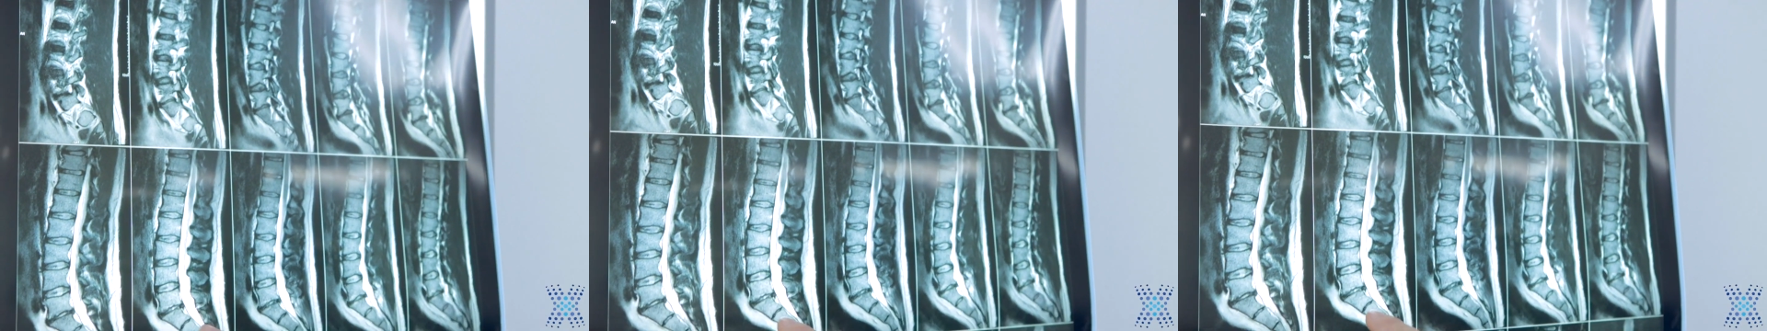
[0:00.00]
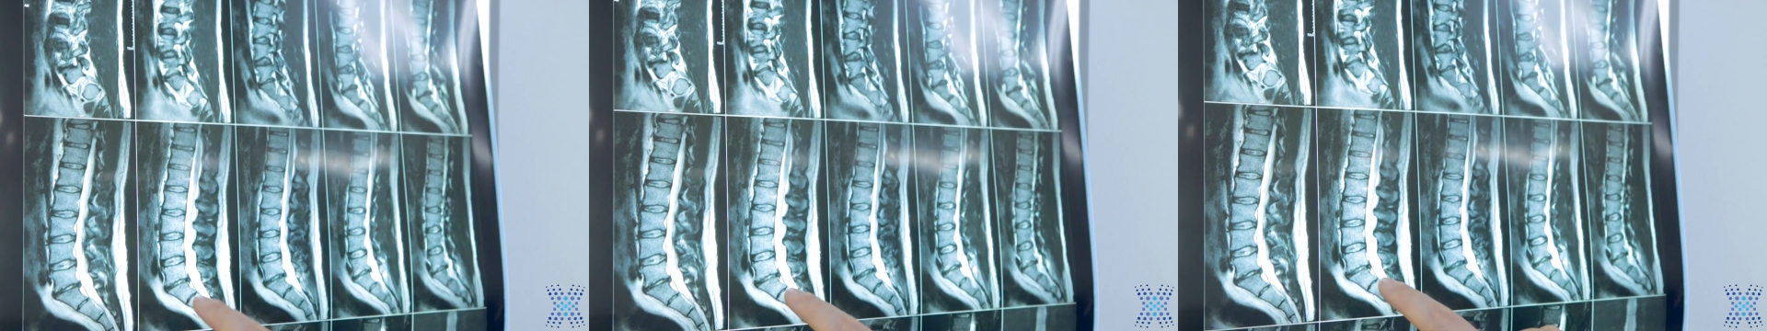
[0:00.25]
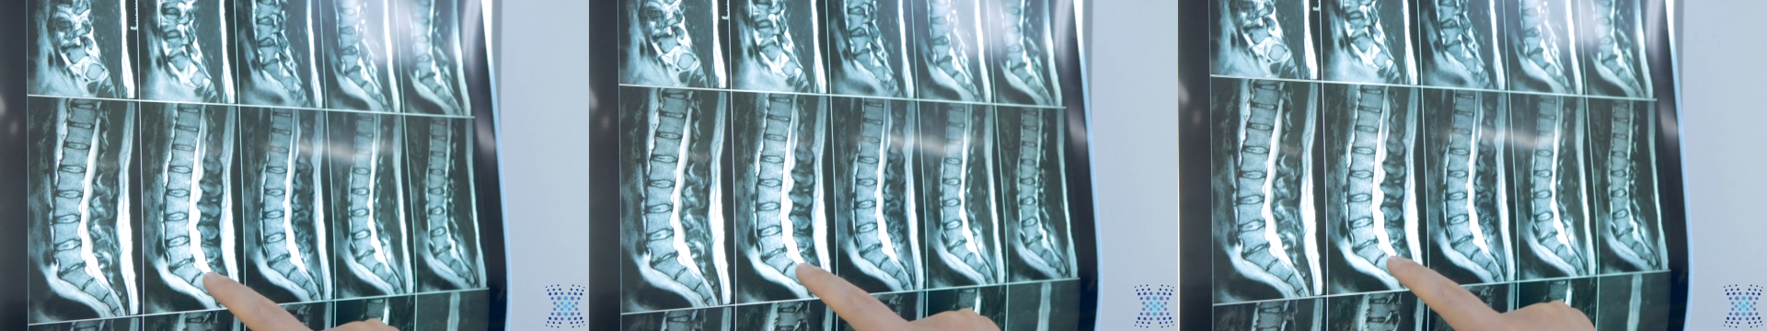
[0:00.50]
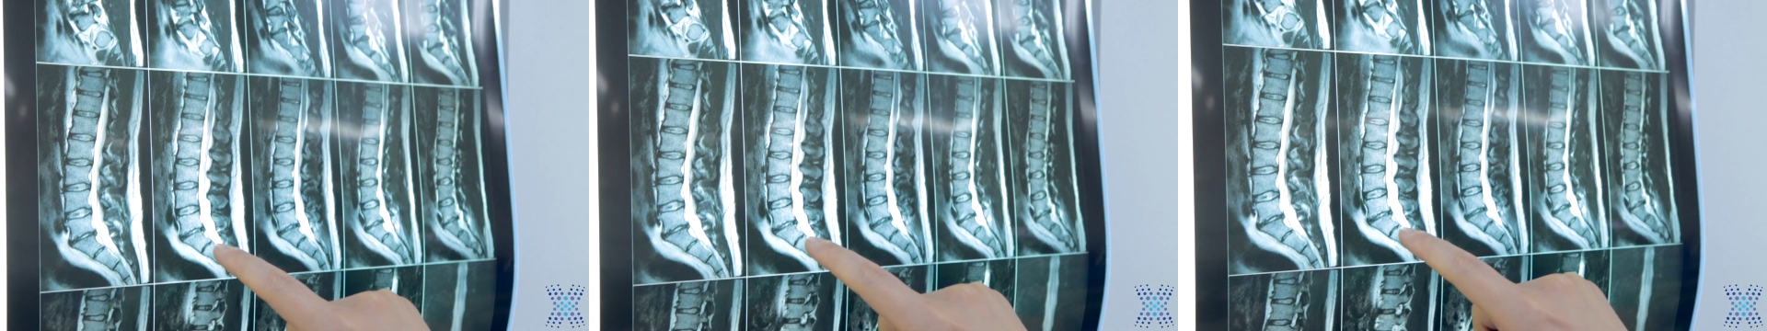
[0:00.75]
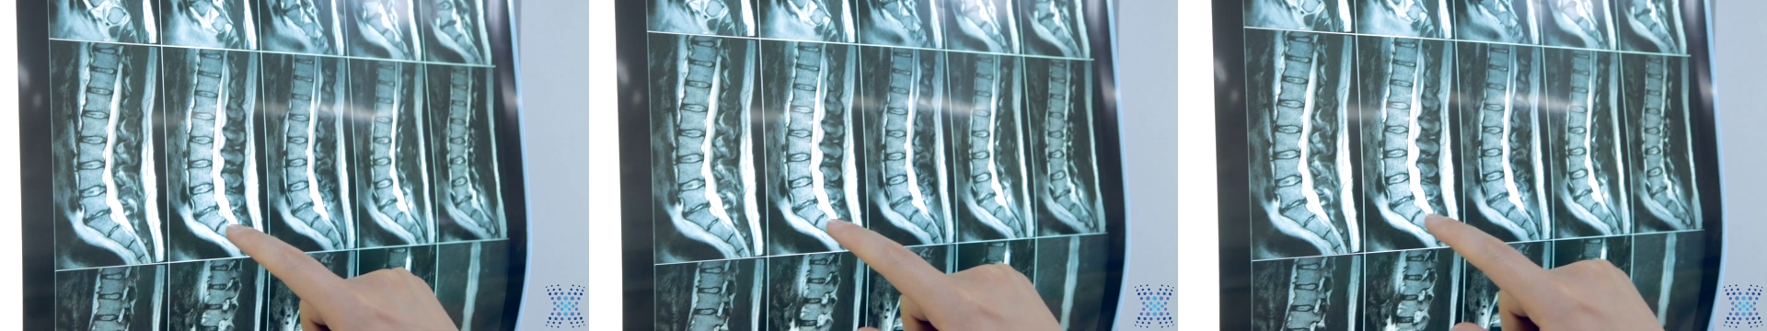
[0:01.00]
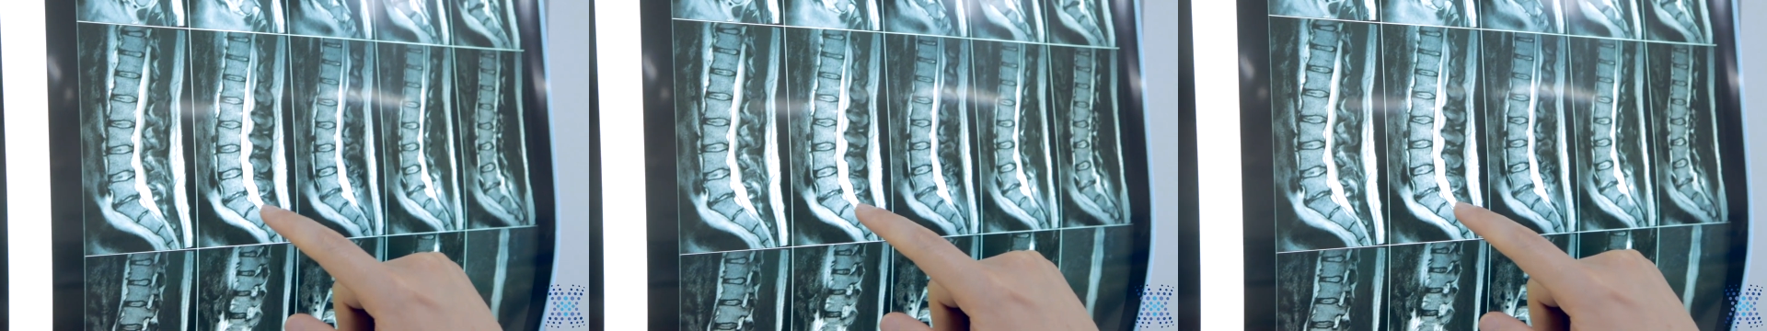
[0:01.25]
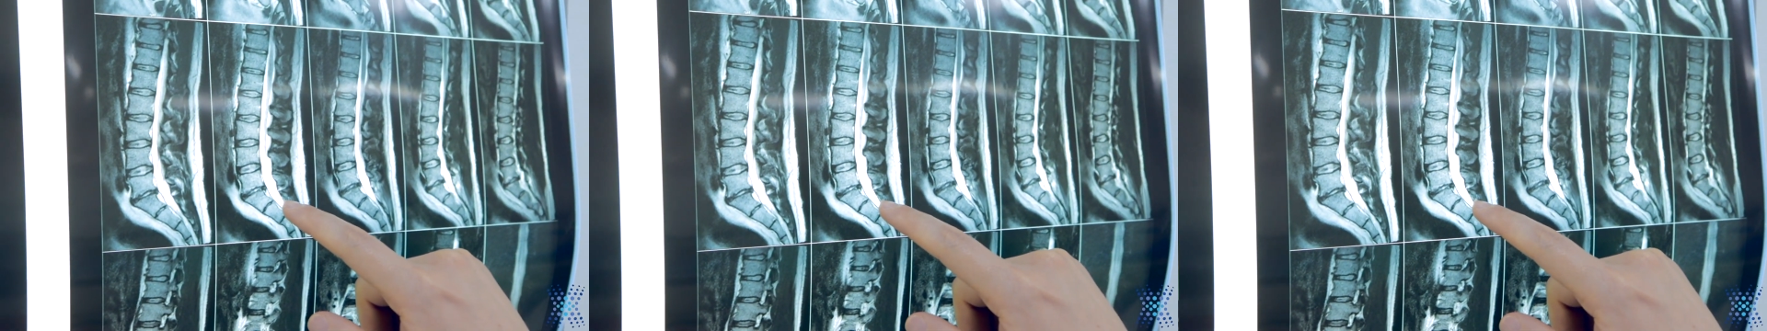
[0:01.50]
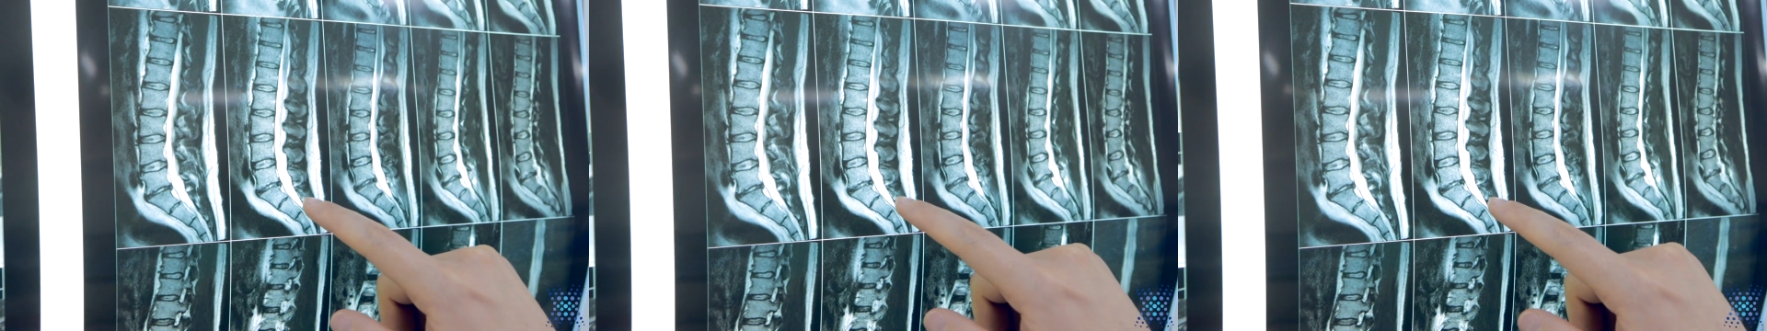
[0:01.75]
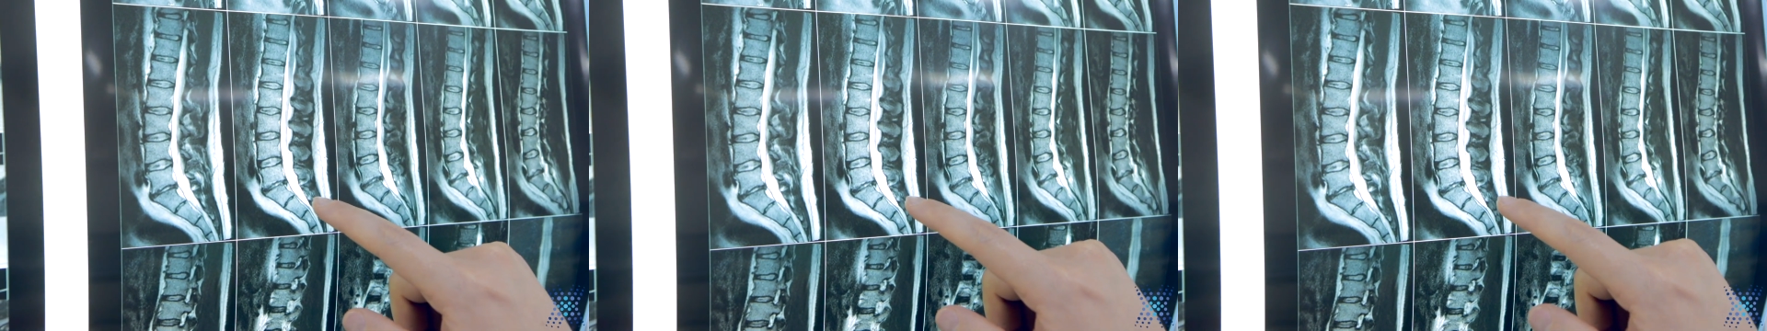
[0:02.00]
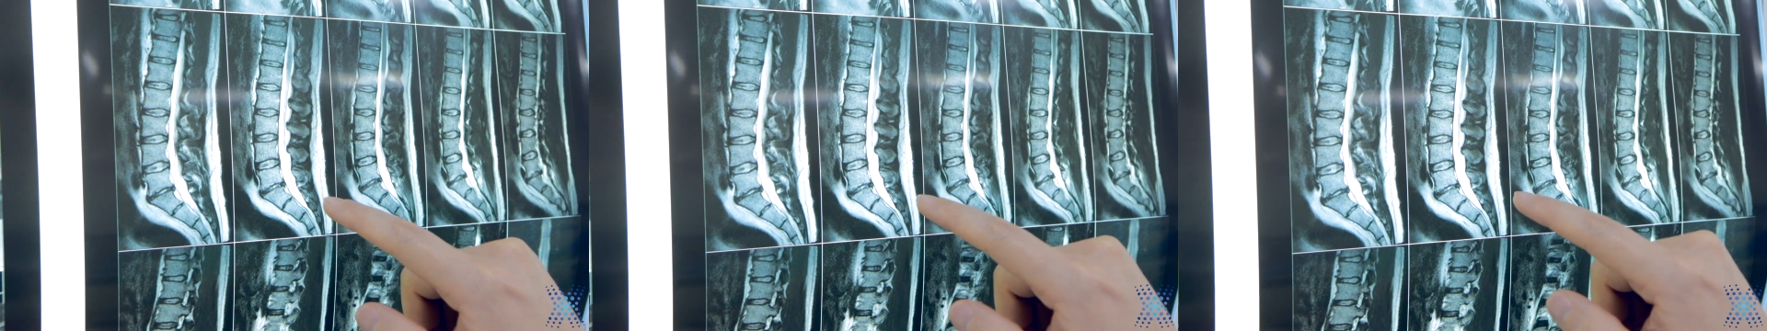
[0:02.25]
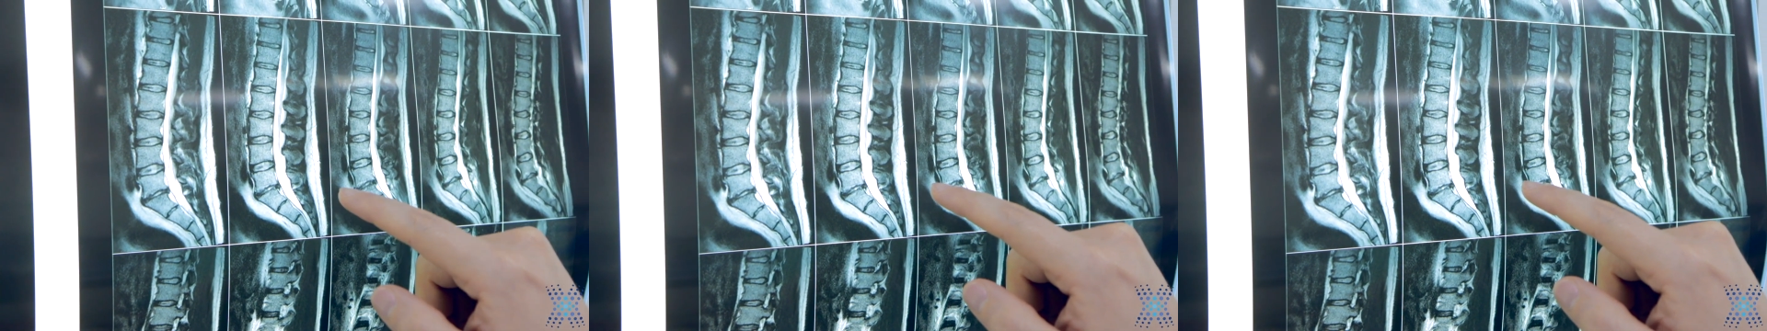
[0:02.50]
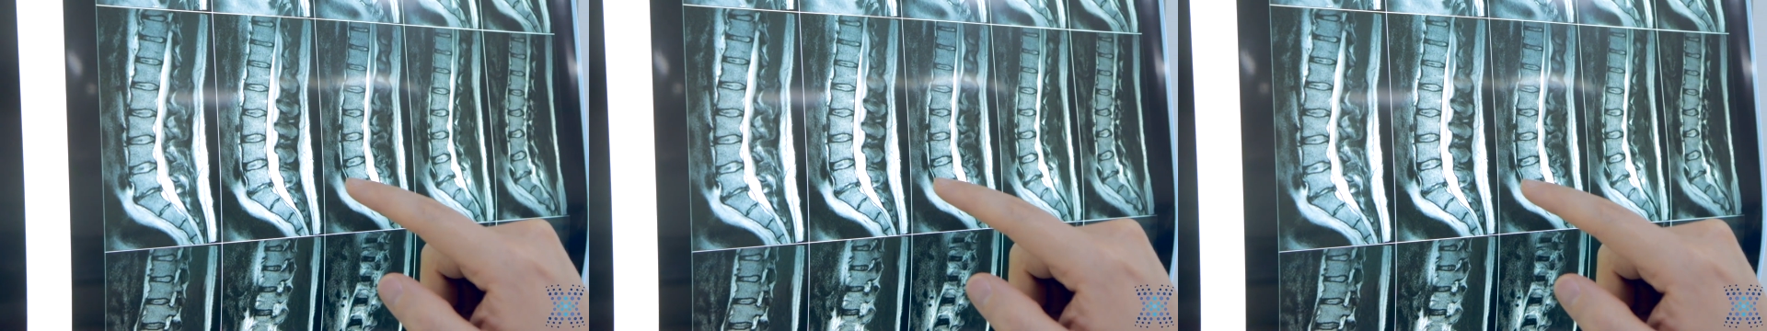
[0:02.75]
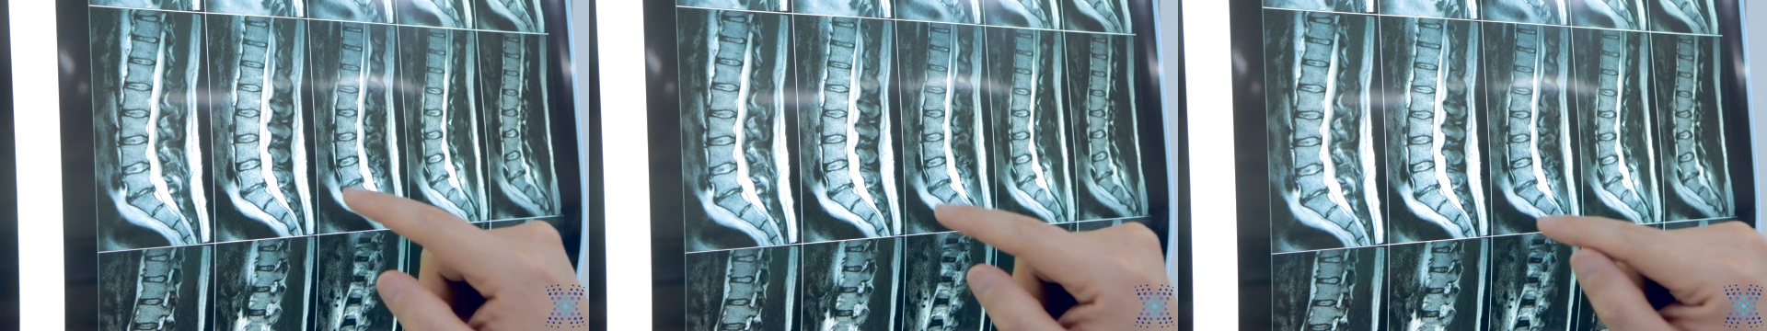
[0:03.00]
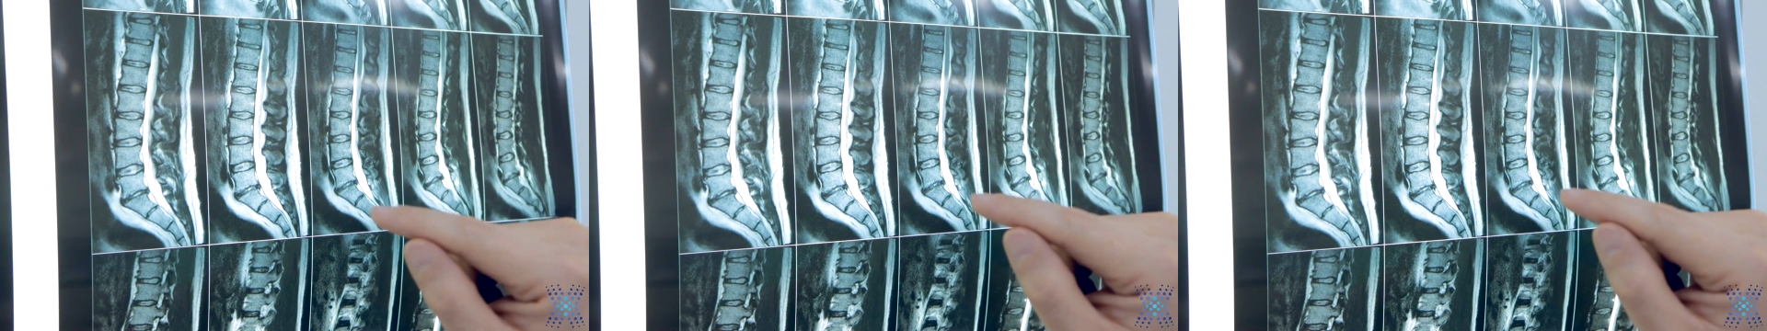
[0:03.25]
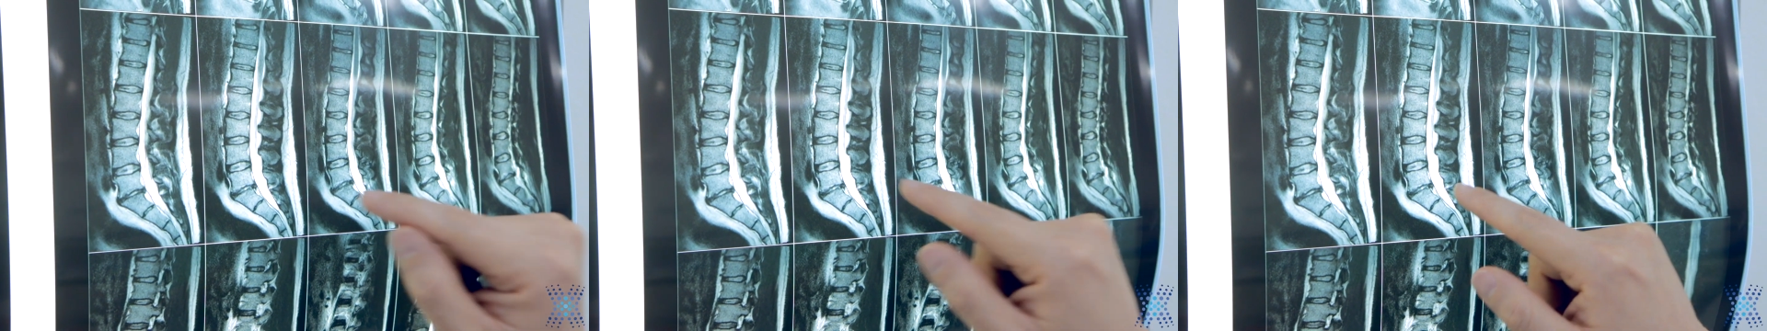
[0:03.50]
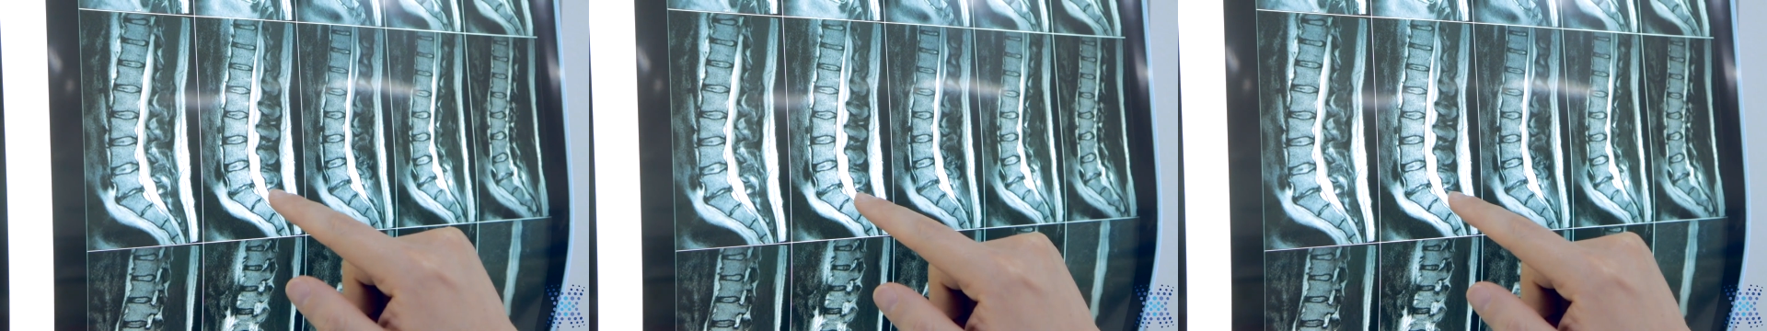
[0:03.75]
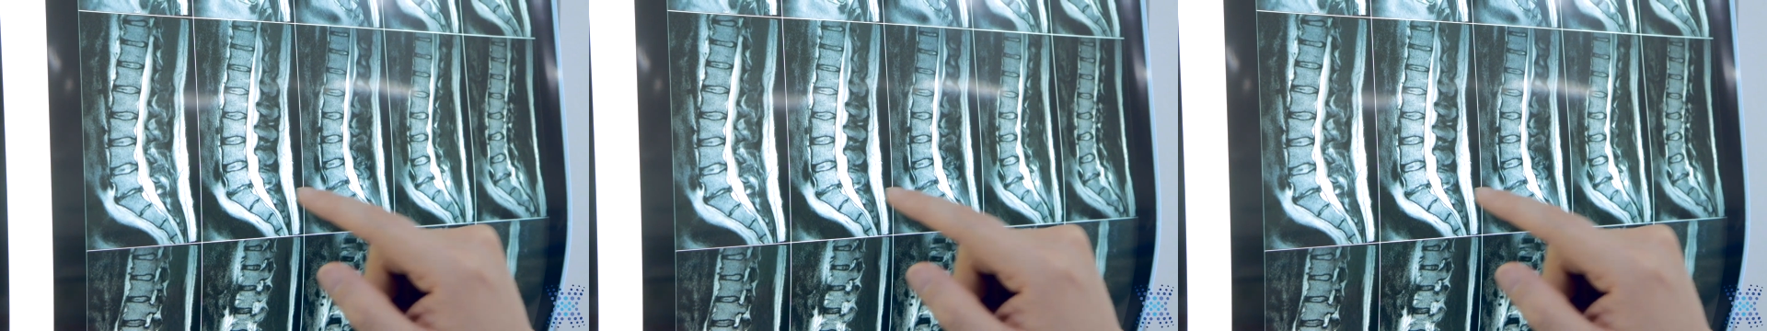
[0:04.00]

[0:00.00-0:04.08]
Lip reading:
No face is visible, so there are no lips to read.